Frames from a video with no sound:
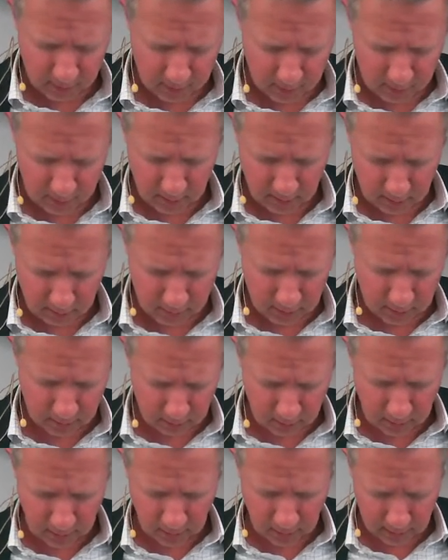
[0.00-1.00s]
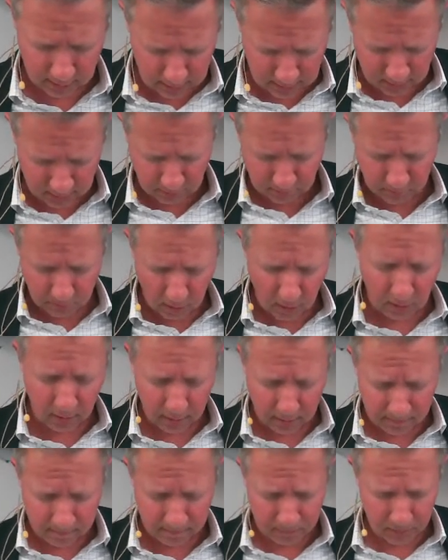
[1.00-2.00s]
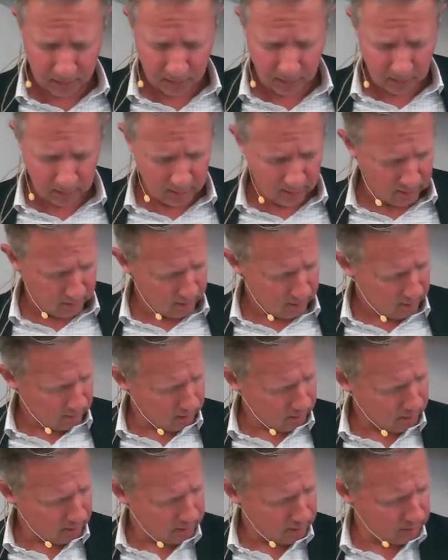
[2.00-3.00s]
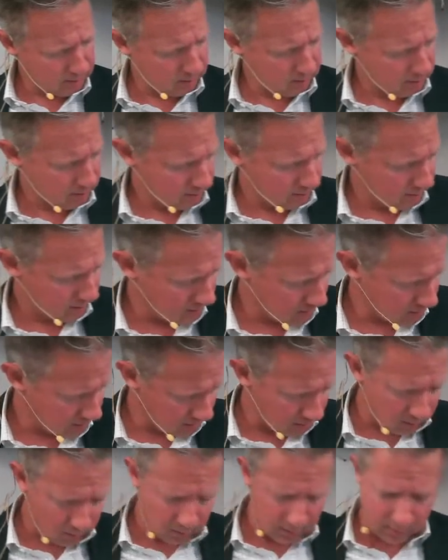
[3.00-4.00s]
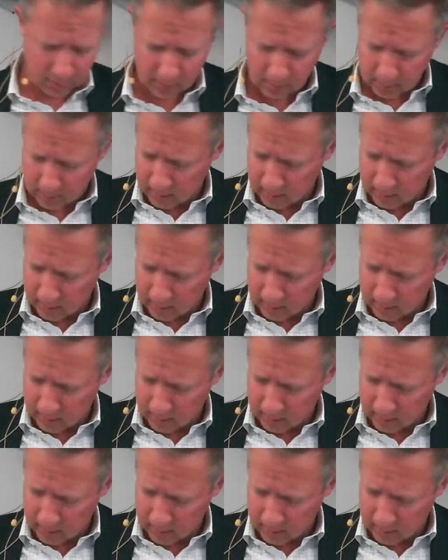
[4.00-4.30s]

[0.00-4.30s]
in the image of God. Yes, fallen and sinners,